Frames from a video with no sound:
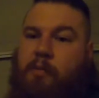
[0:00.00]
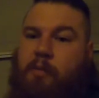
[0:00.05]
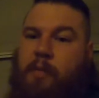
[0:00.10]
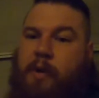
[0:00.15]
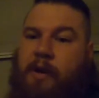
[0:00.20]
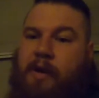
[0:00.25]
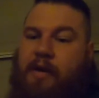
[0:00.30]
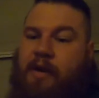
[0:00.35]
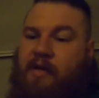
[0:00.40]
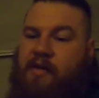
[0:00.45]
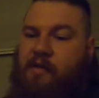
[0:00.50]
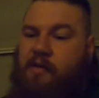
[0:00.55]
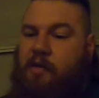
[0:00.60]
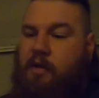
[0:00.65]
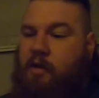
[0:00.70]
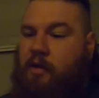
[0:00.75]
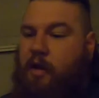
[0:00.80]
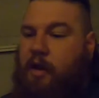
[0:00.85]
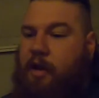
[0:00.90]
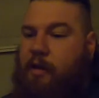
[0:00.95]
but it doesn't
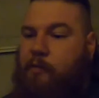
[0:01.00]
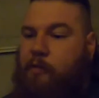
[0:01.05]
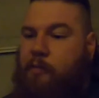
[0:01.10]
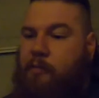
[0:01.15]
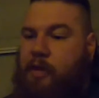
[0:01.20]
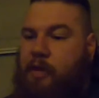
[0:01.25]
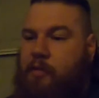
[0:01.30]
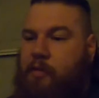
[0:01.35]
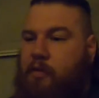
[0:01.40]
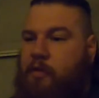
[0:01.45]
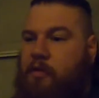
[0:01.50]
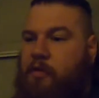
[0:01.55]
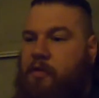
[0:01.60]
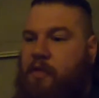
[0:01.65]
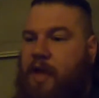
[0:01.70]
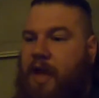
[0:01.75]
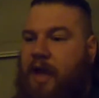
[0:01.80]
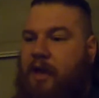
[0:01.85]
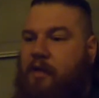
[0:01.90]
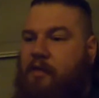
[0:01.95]
look like I'm going to be able to do
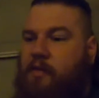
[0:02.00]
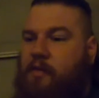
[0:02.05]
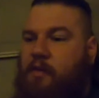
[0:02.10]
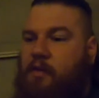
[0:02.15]
that.